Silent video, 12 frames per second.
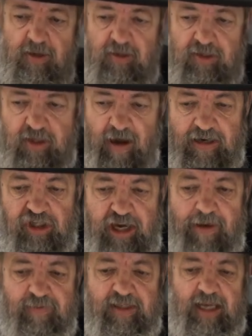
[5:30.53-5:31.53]
So
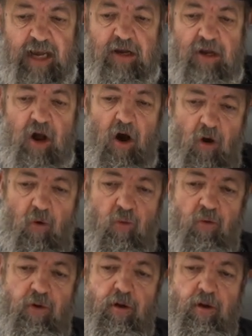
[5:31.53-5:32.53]
Hashem said
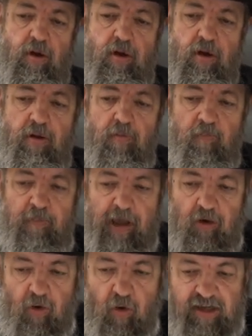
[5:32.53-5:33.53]
no,
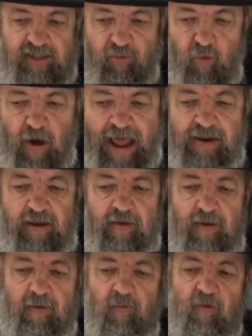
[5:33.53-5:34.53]
because when
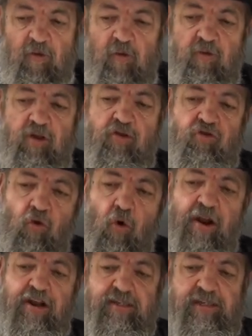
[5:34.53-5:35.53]
the
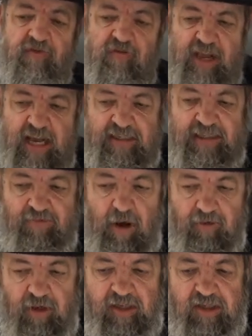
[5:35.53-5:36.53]
daughters of
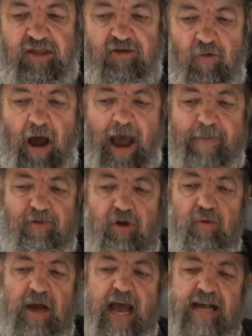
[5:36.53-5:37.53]
Yisro described
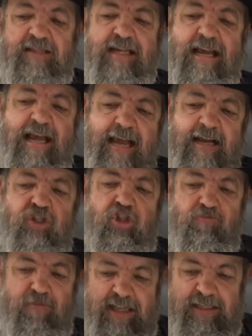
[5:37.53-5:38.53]
you as an
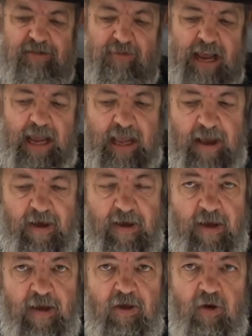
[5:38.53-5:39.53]
Ish Mitzri,
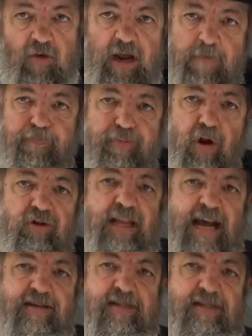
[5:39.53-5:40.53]
you didn't
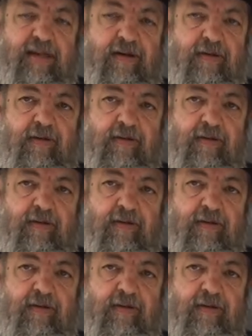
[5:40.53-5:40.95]
protest.